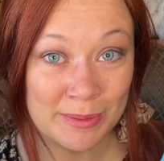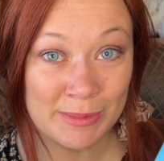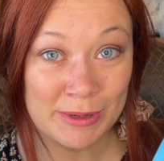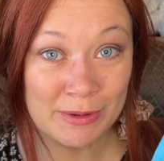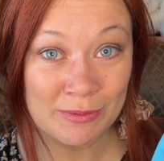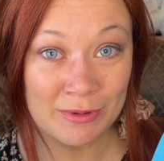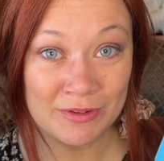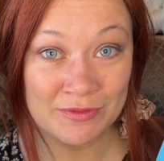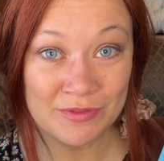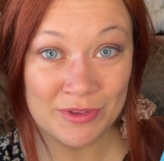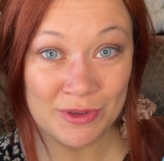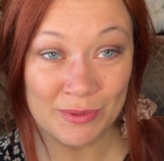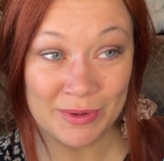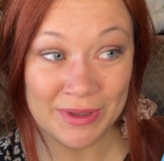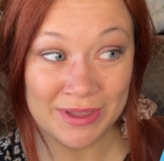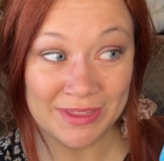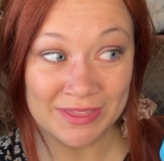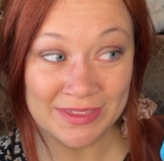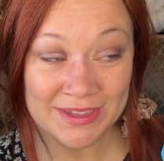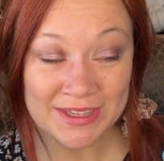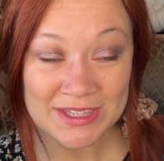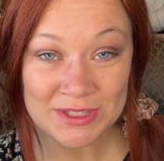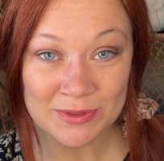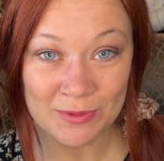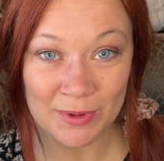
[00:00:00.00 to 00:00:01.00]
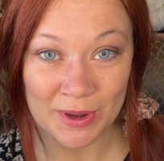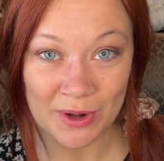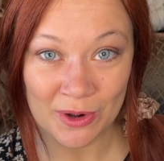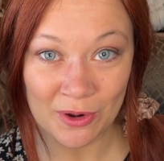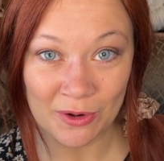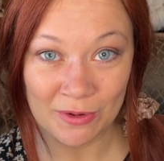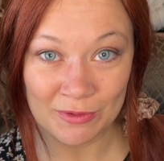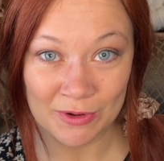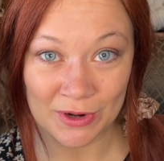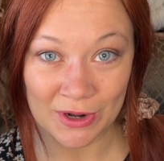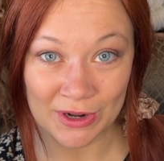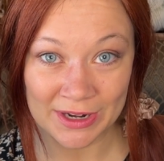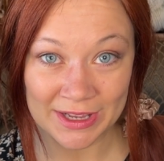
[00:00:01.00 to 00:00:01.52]
be reviewing this one
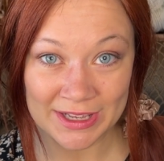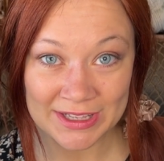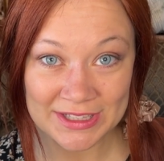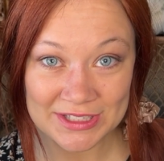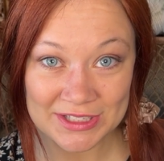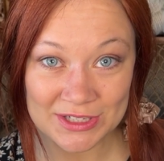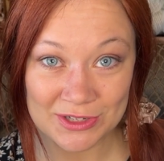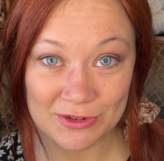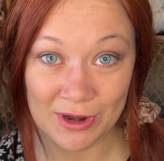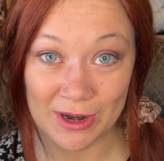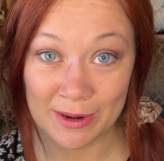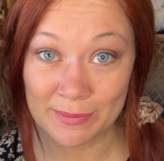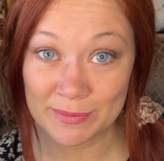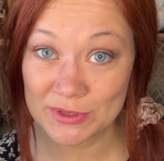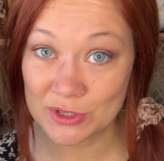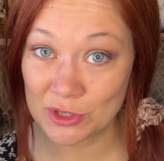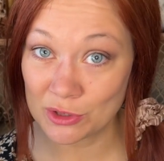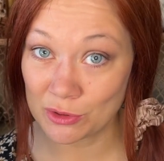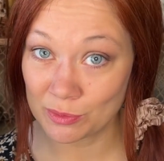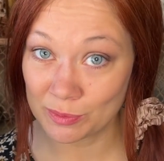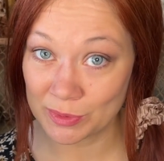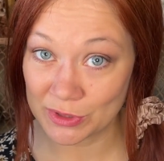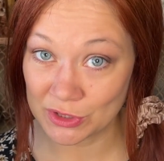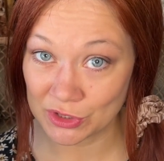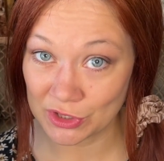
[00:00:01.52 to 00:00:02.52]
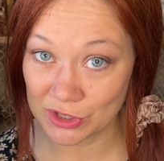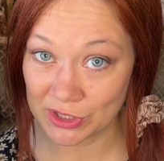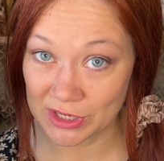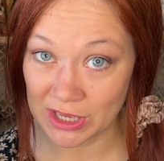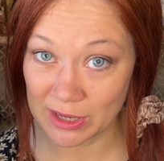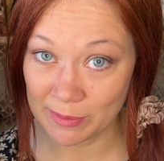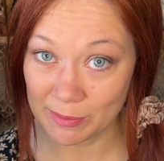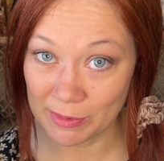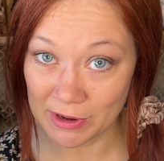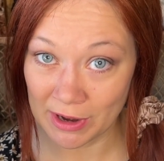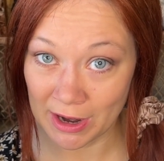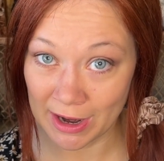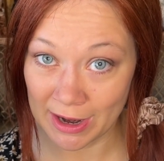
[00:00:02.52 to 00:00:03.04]
over on Instagram. So be sure to
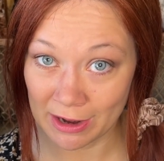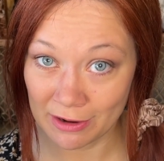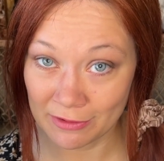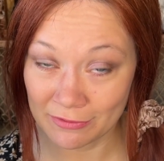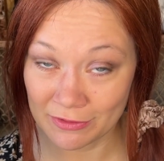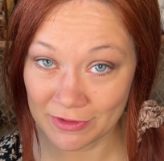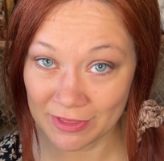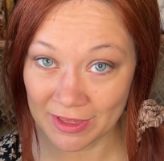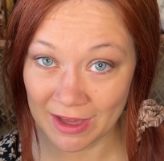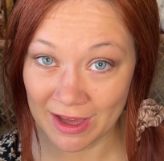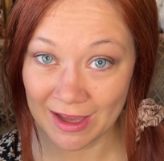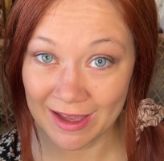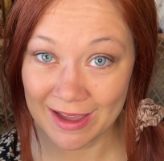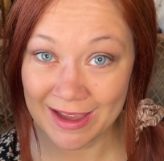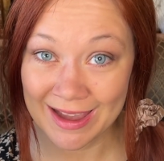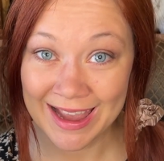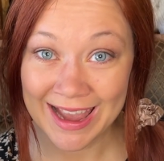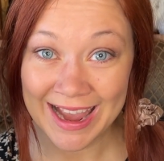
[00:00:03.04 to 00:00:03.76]
keep an eye out for that.